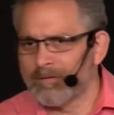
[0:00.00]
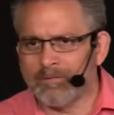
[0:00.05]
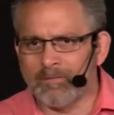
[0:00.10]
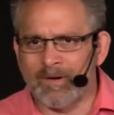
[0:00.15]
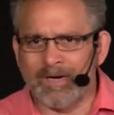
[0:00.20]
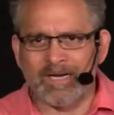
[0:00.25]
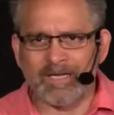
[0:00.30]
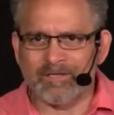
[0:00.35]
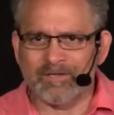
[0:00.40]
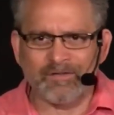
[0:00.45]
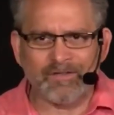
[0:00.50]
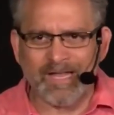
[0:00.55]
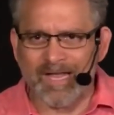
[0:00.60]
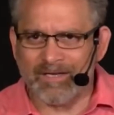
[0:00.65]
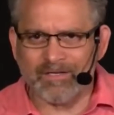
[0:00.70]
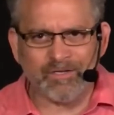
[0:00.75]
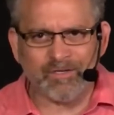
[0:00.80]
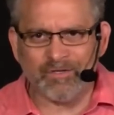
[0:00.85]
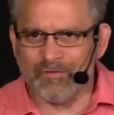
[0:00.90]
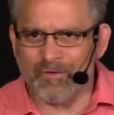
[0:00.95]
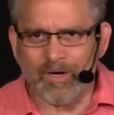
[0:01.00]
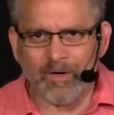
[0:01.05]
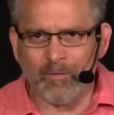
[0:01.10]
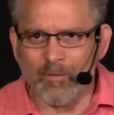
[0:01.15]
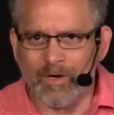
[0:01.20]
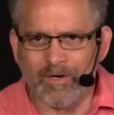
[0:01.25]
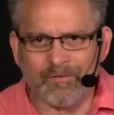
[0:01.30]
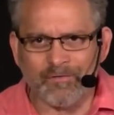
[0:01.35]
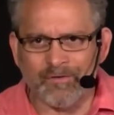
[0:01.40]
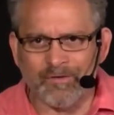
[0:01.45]
Why not just ask a straight
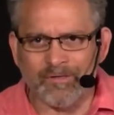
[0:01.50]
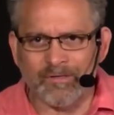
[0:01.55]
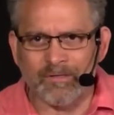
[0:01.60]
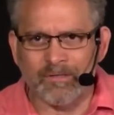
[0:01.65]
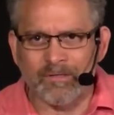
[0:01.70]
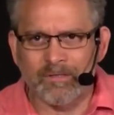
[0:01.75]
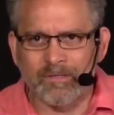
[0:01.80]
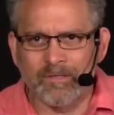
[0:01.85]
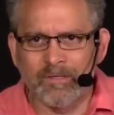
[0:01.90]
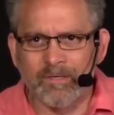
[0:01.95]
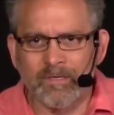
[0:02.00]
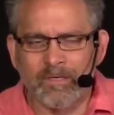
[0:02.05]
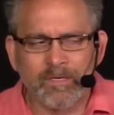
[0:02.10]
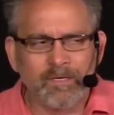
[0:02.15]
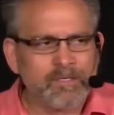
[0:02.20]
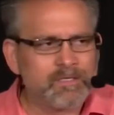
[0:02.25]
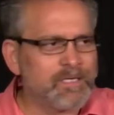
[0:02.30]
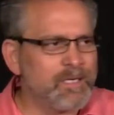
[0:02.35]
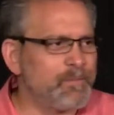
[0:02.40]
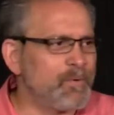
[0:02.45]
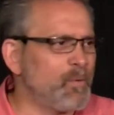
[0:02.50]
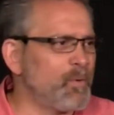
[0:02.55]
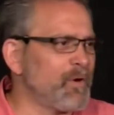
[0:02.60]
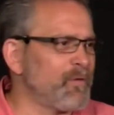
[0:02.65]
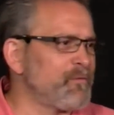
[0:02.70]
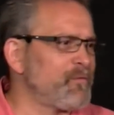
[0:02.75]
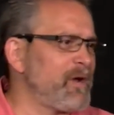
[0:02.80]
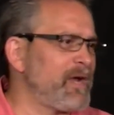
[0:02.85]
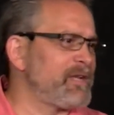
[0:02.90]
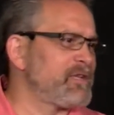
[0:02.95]
question? See, but we're
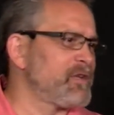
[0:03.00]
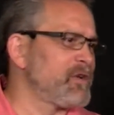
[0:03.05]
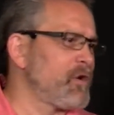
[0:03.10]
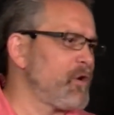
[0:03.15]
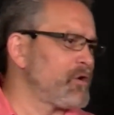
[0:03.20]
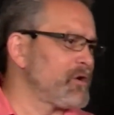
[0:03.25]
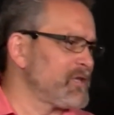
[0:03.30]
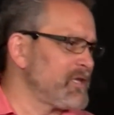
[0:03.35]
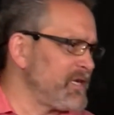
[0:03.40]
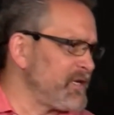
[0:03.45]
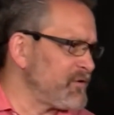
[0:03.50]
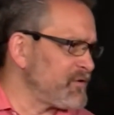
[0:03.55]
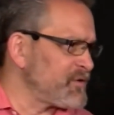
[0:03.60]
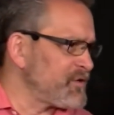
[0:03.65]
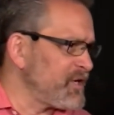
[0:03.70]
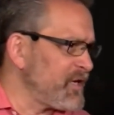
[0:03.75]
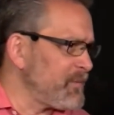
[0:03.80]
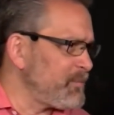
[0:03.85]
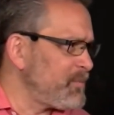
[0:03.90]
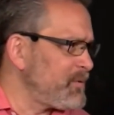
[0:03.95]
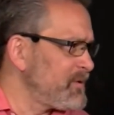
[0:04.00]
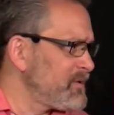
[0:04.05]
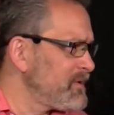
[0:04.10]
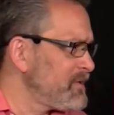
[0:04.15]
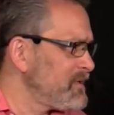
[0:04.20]
afraid to go to leadership.